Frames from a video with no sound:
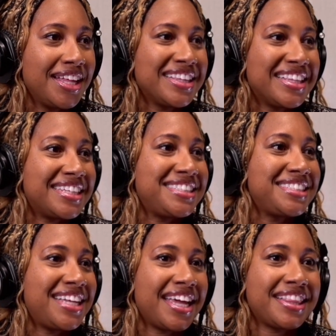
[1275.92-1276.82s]
Let's
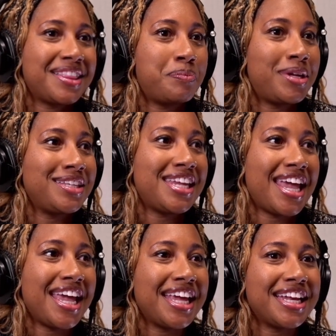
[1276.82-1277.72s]
take the
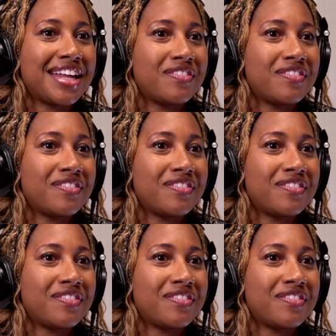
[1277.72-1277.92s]
mundane and